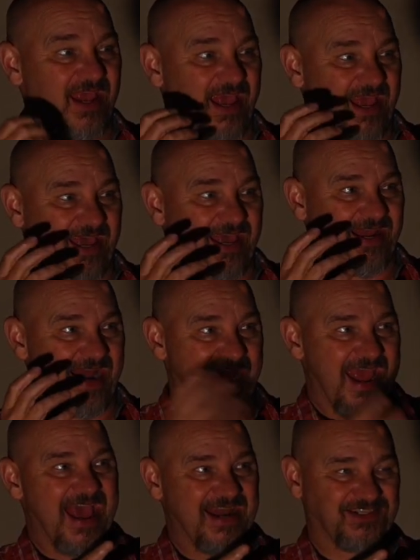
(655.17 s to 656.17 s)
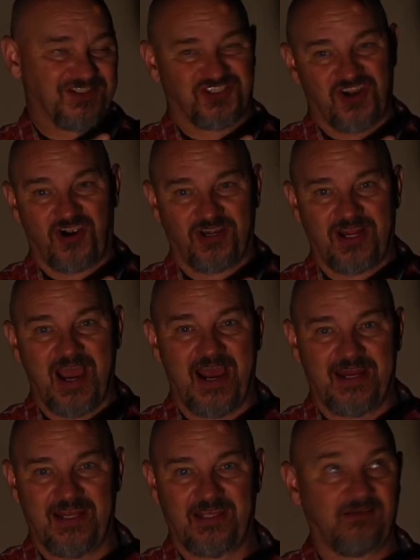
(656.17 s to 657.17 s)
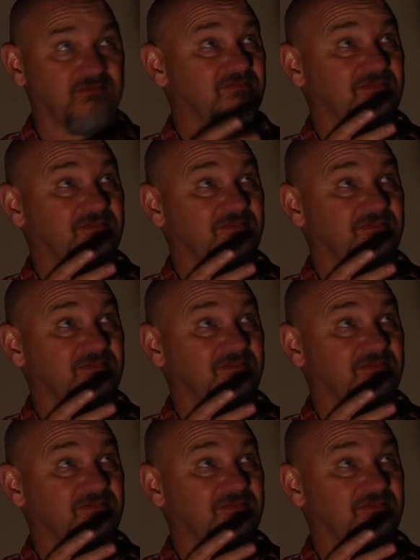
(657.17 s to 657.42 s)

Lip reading: and I had it start guiding